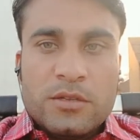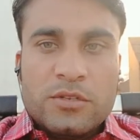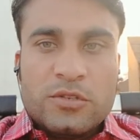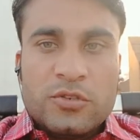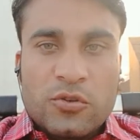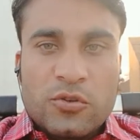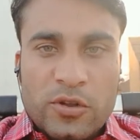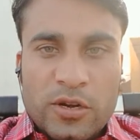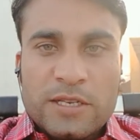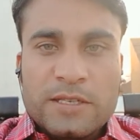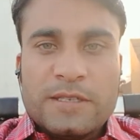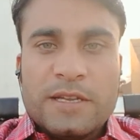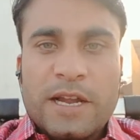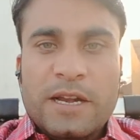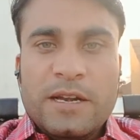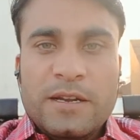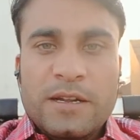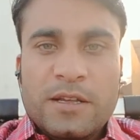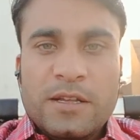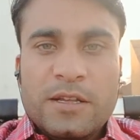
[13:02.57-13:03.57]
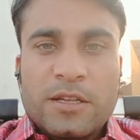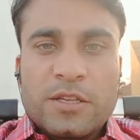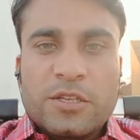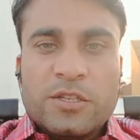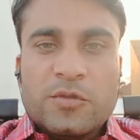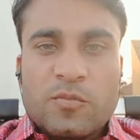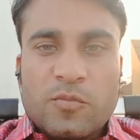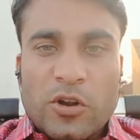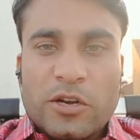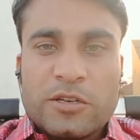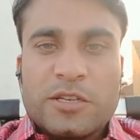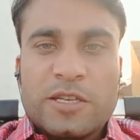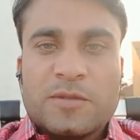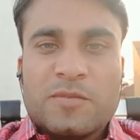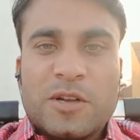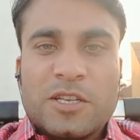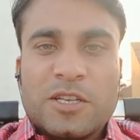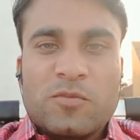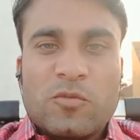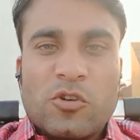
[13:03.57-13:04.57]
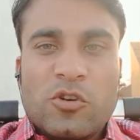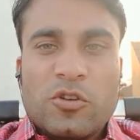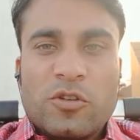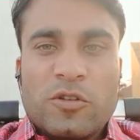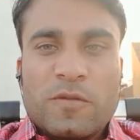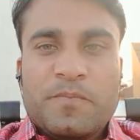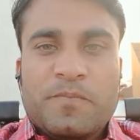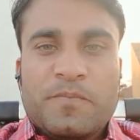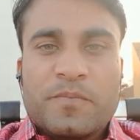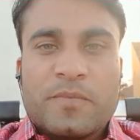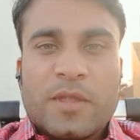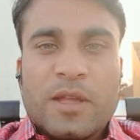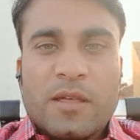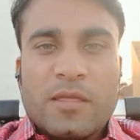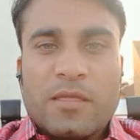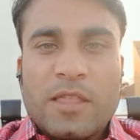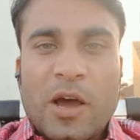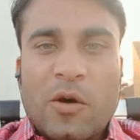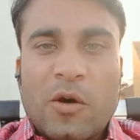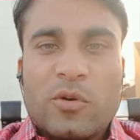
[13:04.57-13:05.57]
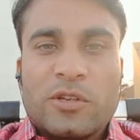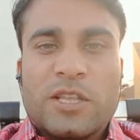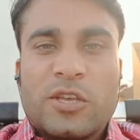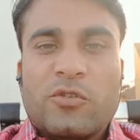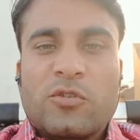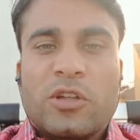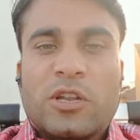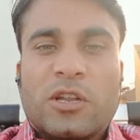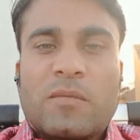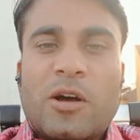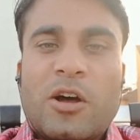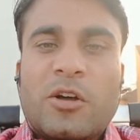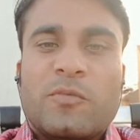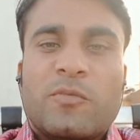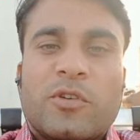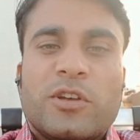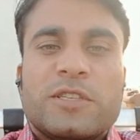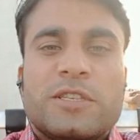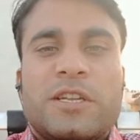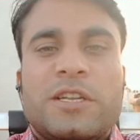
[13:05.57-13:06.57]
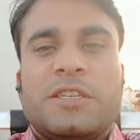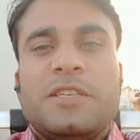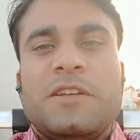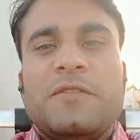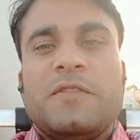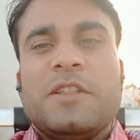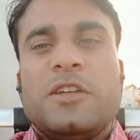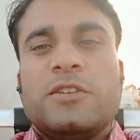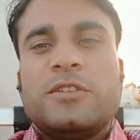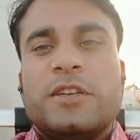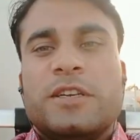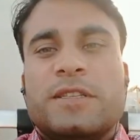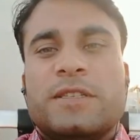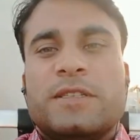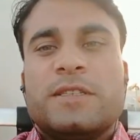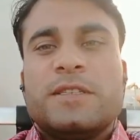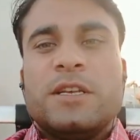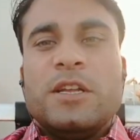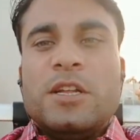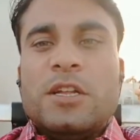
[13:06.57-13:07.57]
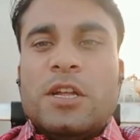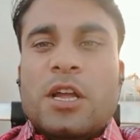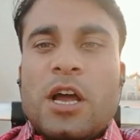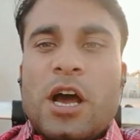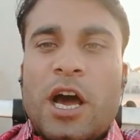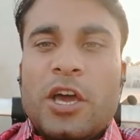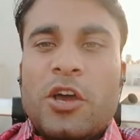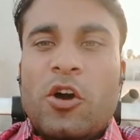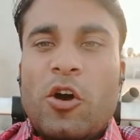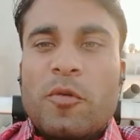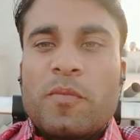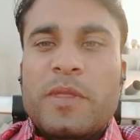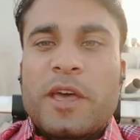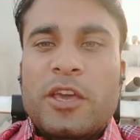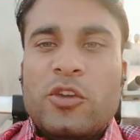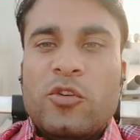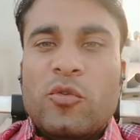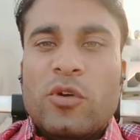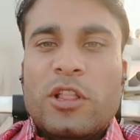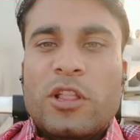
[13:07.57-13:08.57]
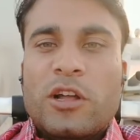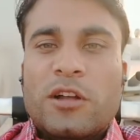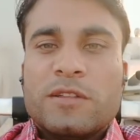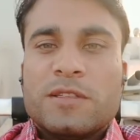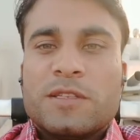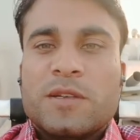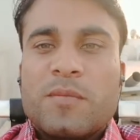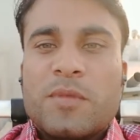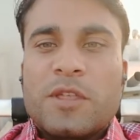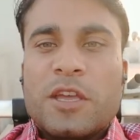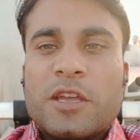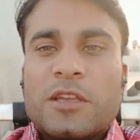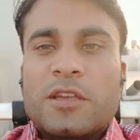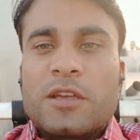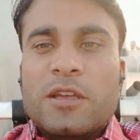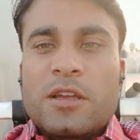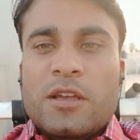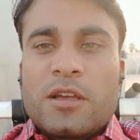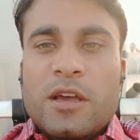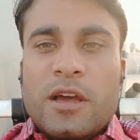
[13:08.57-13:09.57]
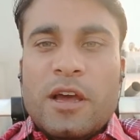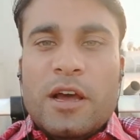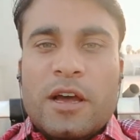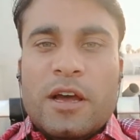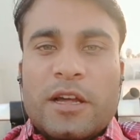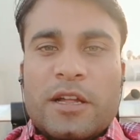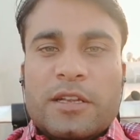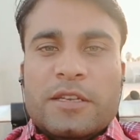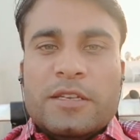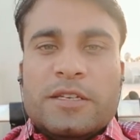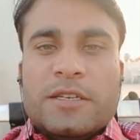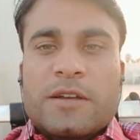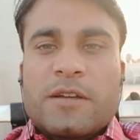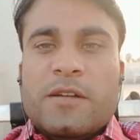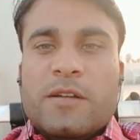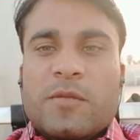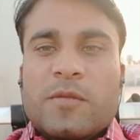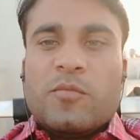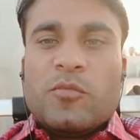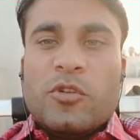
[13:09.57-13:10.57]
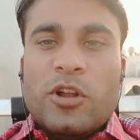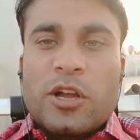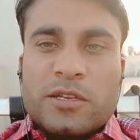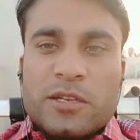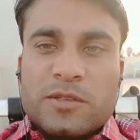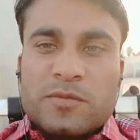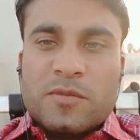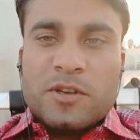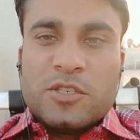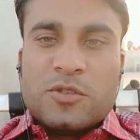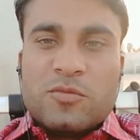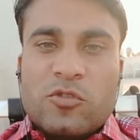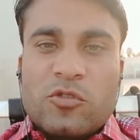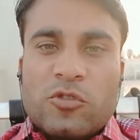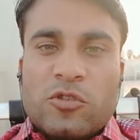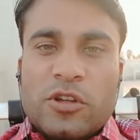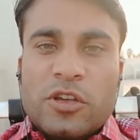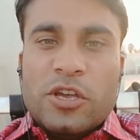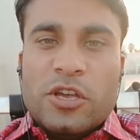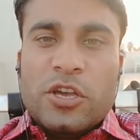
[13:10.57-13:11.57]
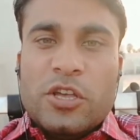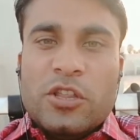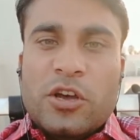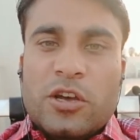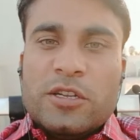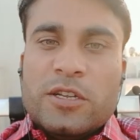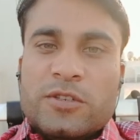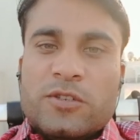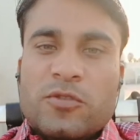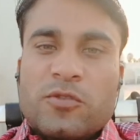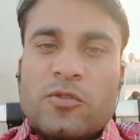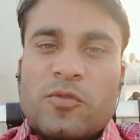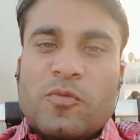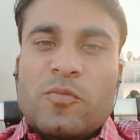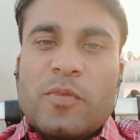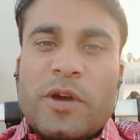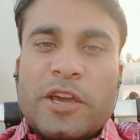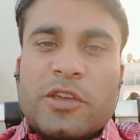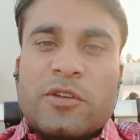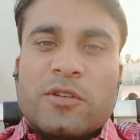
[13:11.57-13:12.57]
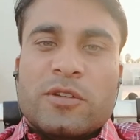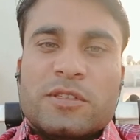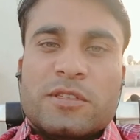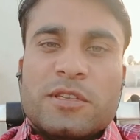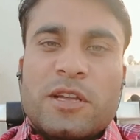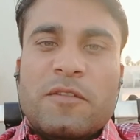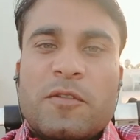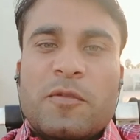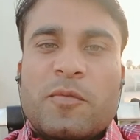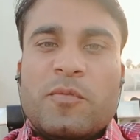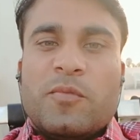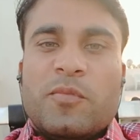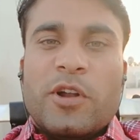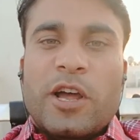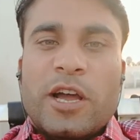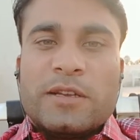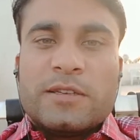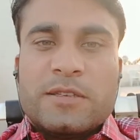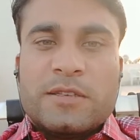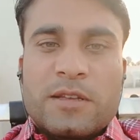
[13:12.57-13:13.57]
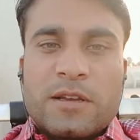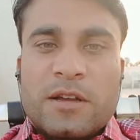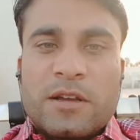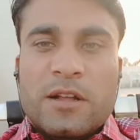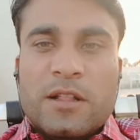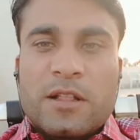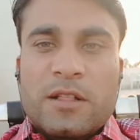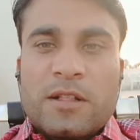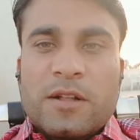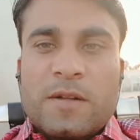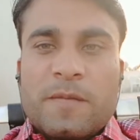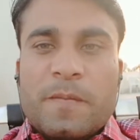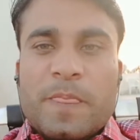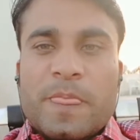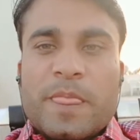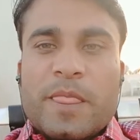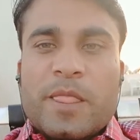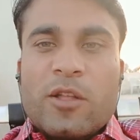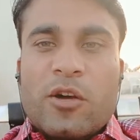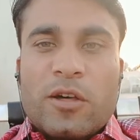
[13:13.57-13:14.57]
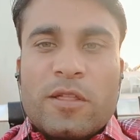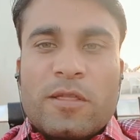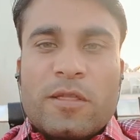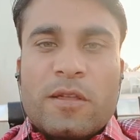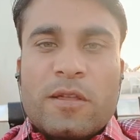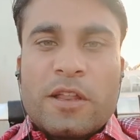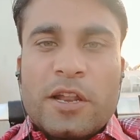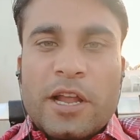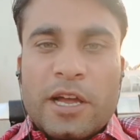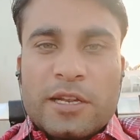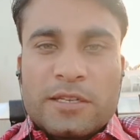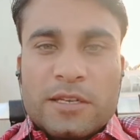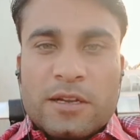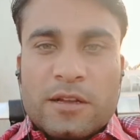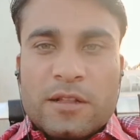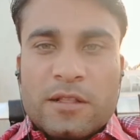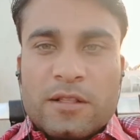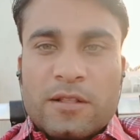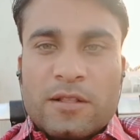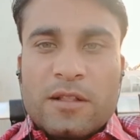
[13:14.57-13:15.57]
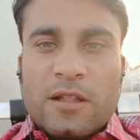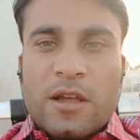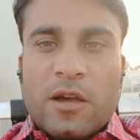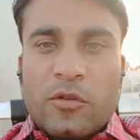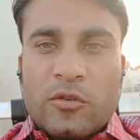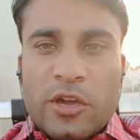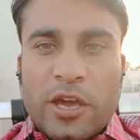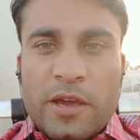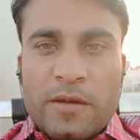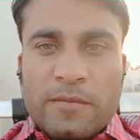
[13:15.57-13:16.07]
Do you understand? Practice much more. That was the unit about present indefinite tense. I hope that you will learn something and practice much more in order to make yourself practical, not theoretical. Okay?